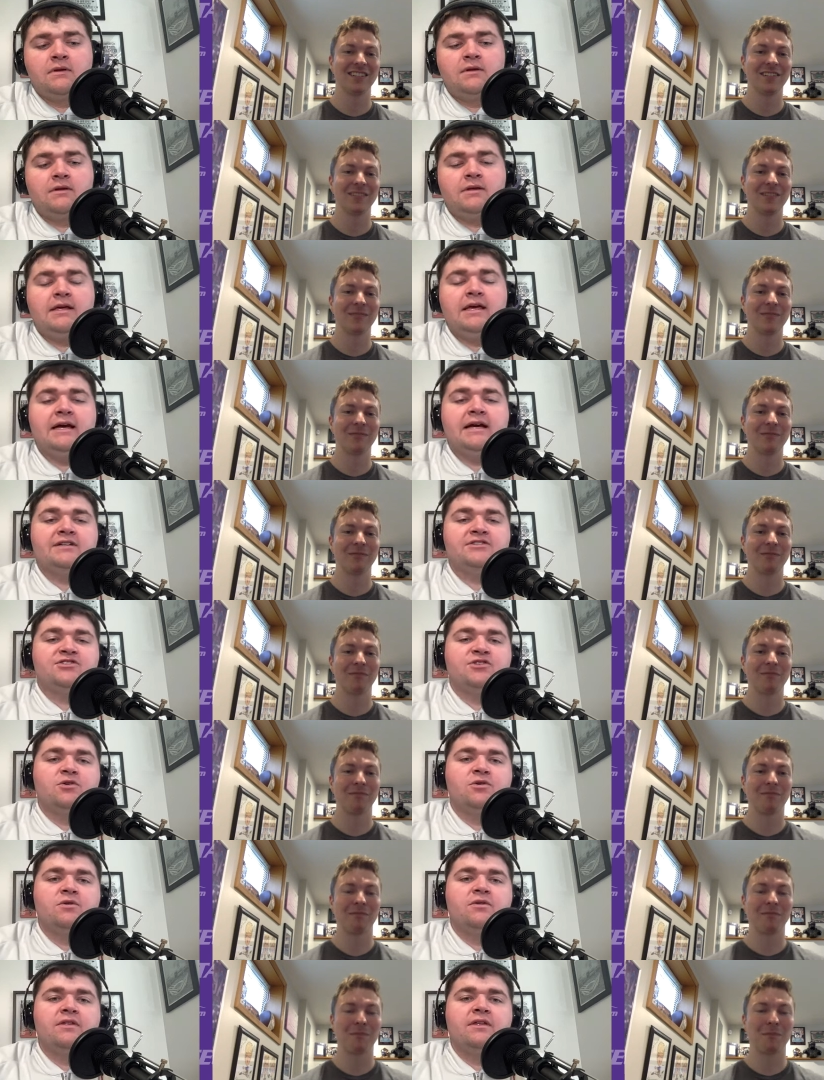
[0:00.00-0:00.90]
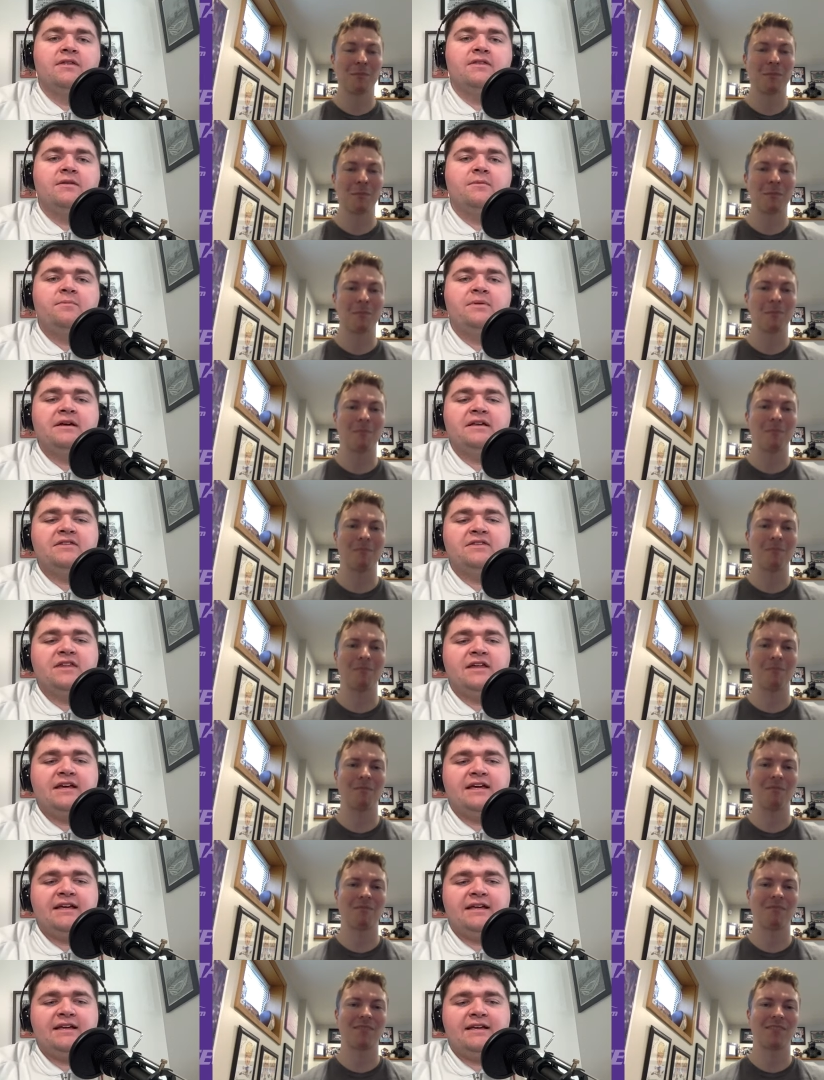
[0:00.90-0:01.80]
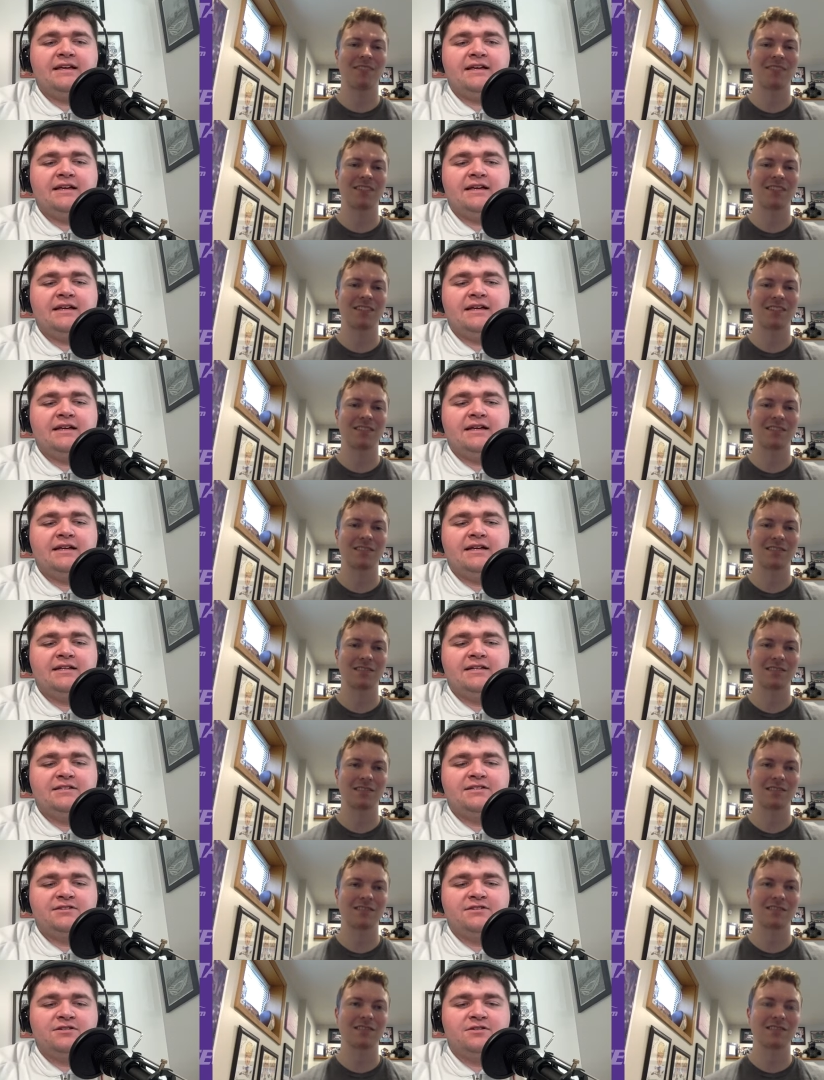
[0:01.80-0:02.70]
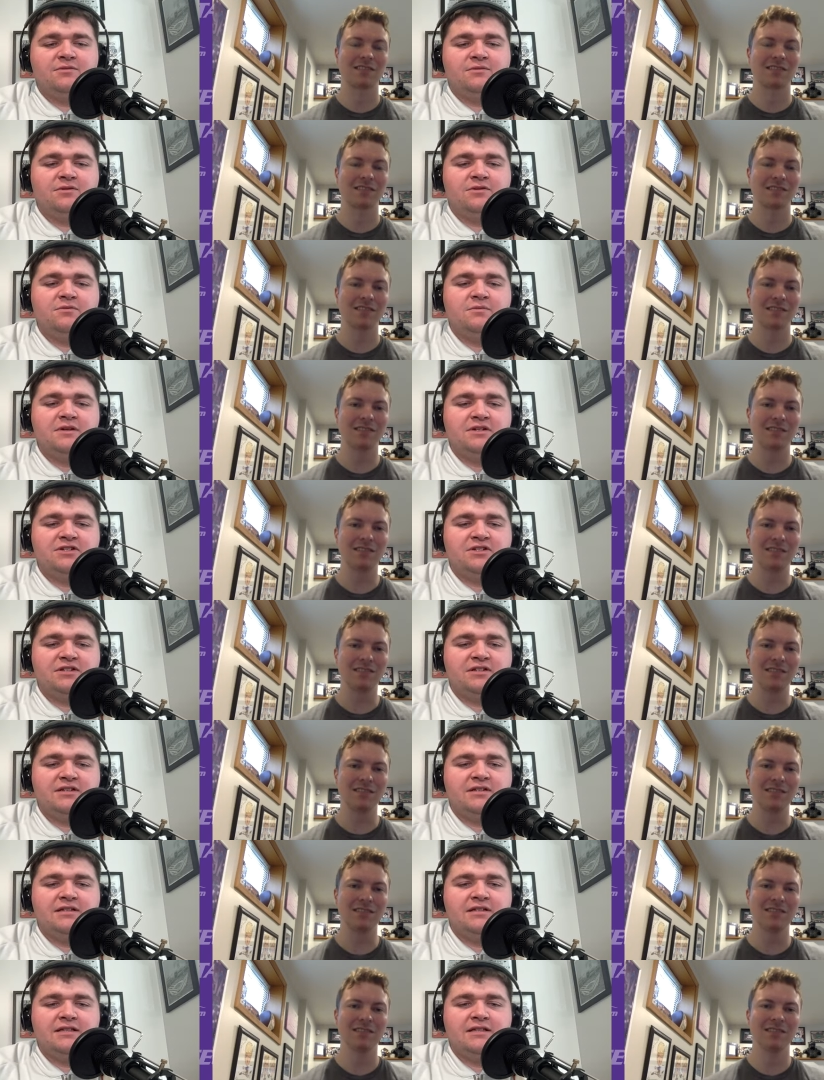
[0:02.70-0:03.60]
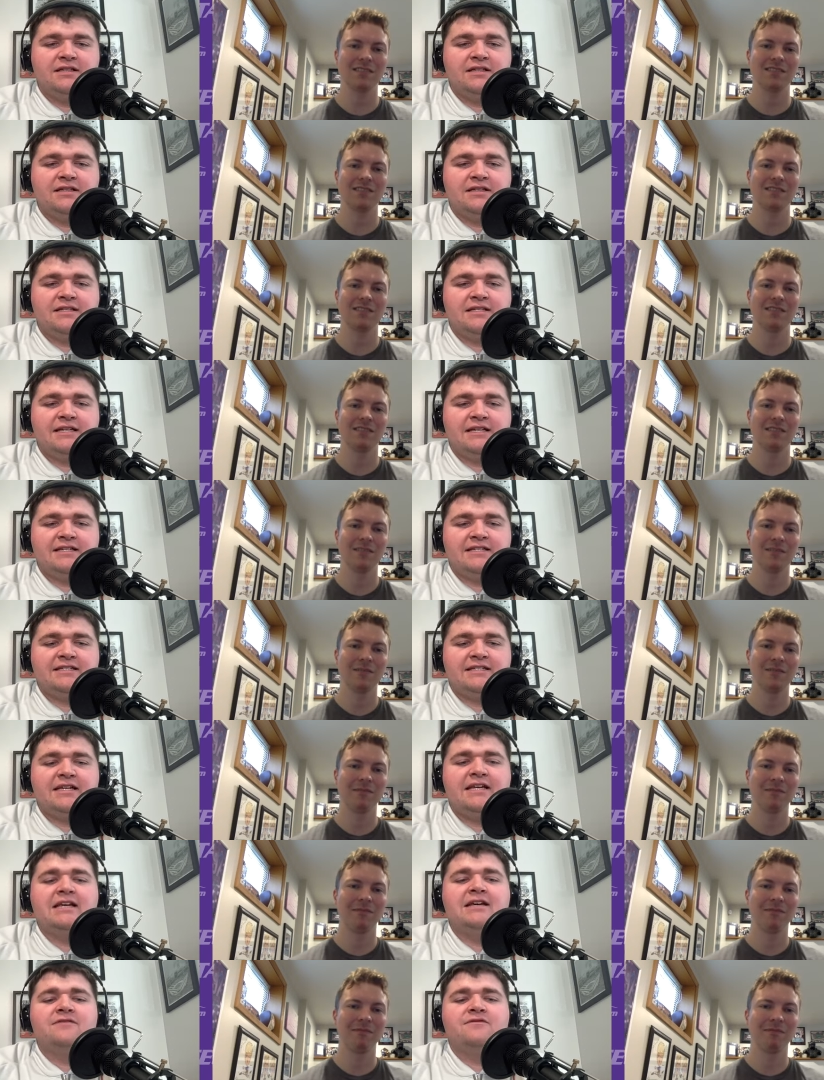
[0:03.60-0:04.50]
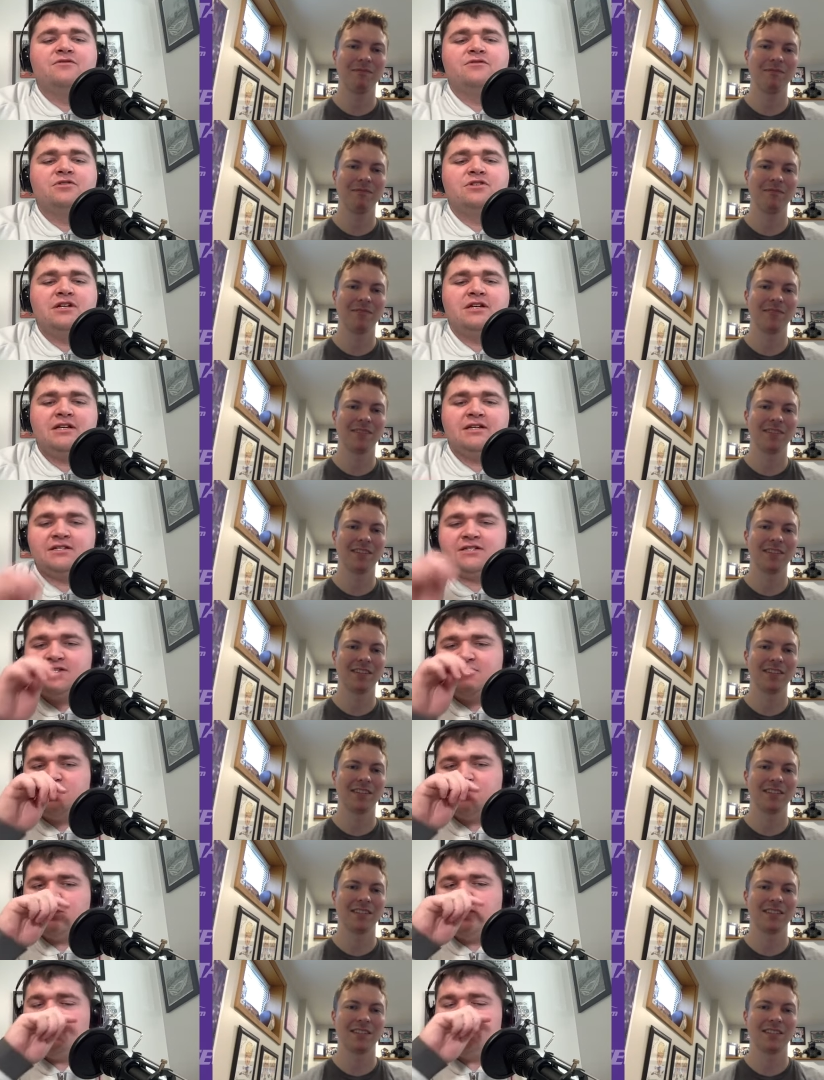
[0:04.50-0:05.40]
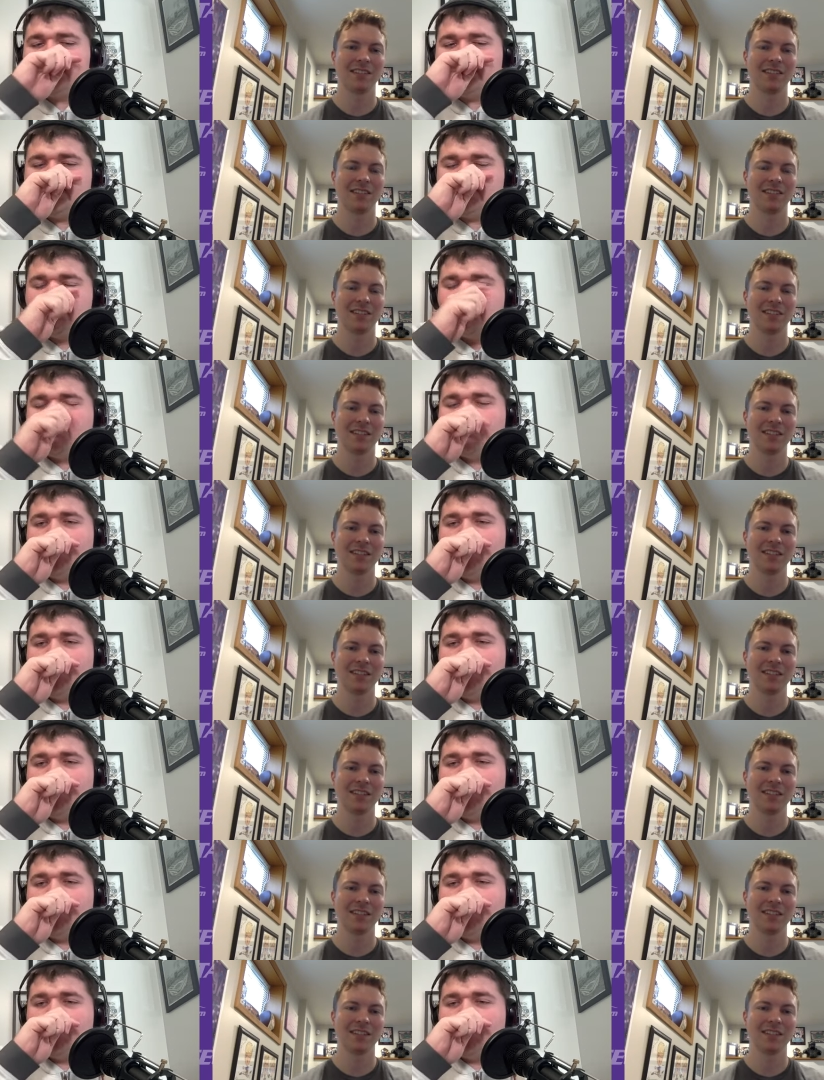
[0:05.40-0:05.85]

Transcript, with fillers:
Speaker 1: Yeah. So the big thing is, you mentioned the Tennessee and Virginia situation,